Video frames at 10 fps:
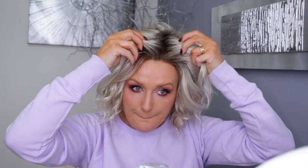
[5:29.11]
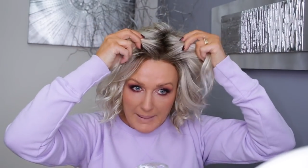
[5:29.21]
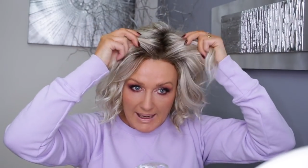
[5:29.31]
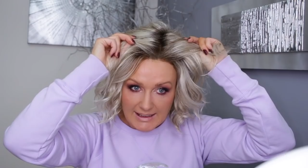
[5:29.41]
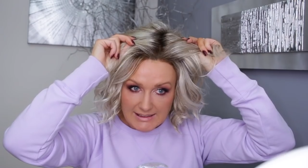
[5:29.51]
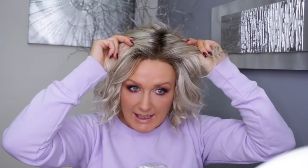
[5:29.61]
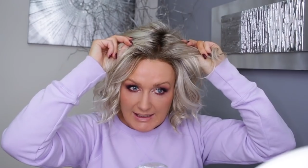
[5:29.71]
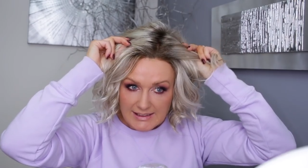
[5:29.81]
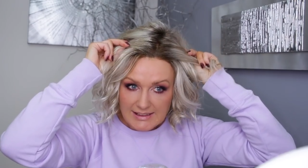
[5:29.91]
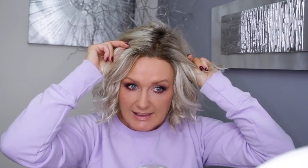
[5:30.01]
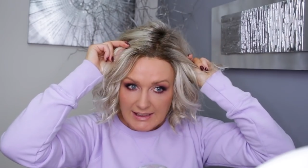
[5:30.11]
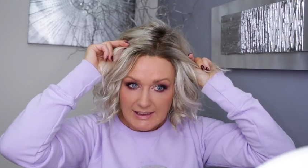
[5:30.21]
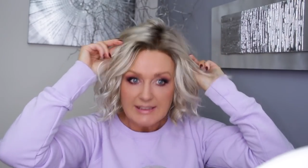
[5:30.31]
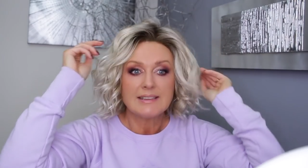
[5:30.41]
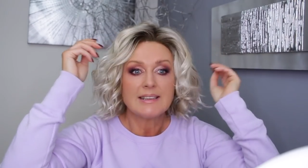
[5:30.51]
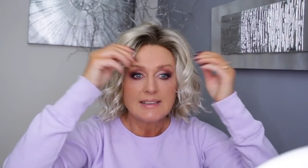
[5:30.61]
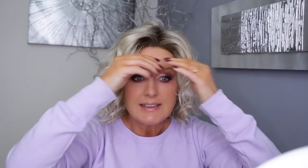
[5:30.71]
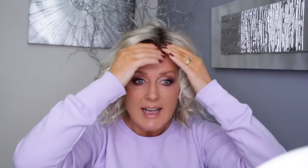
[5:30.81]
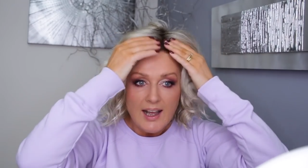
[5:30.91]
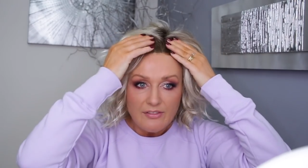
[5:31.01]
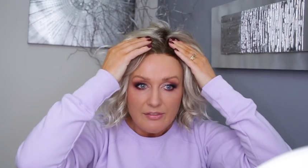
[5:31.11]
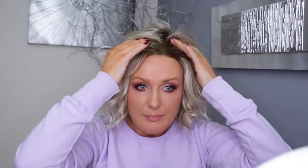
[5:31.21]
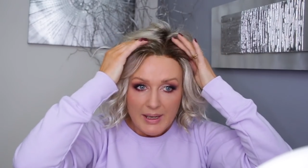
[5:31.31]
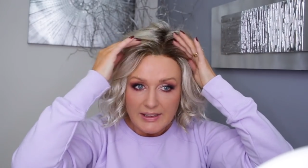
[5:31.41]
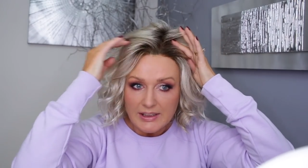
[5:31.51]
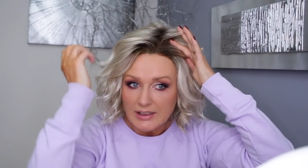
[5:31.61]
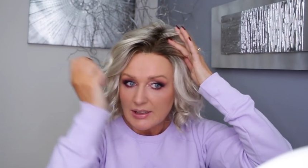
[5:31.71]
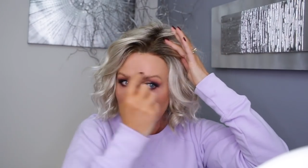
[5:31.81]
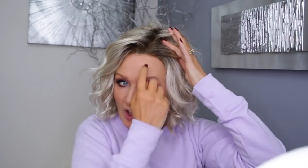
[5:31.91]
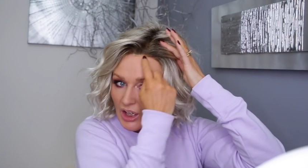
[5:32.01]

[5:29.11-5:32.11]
but I see it doesn't have many